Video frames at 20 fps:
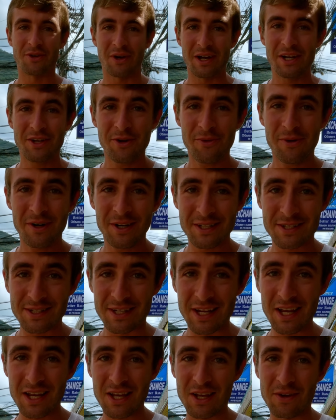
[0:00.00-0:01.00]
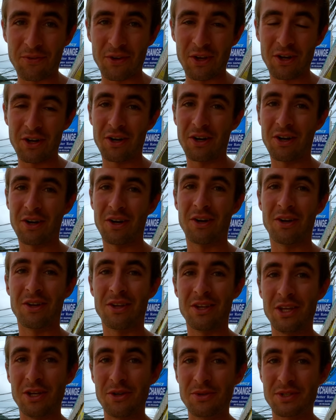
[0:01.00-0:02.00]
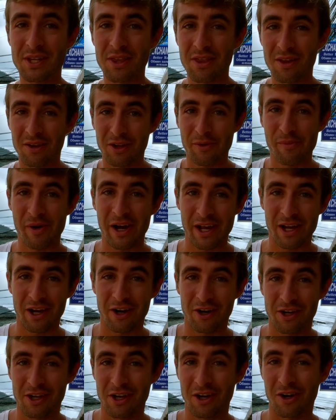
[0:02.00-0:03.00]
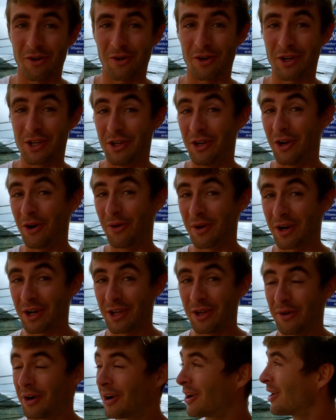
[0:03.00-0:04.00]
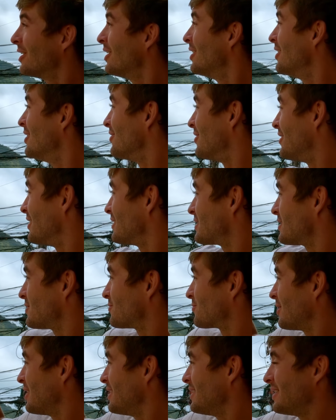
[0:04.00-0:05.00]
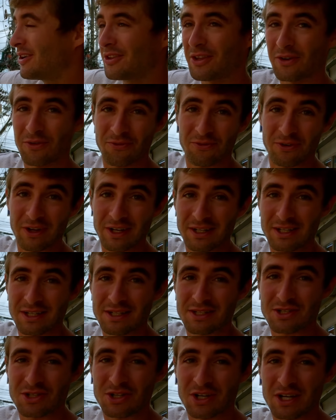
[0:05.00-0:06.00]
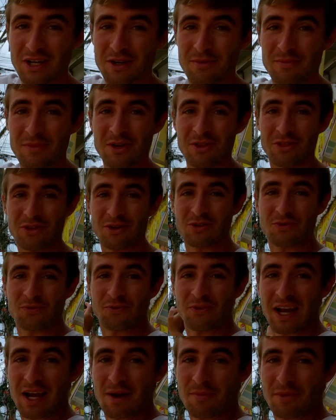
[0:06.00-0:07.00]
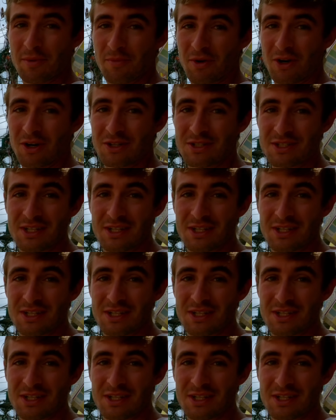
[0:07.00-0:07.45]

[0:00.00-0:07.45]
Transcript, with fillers: so I do want to say if you're used to the Lamai area or you know where you are, this is right near the fitness gym. There's Family Mart and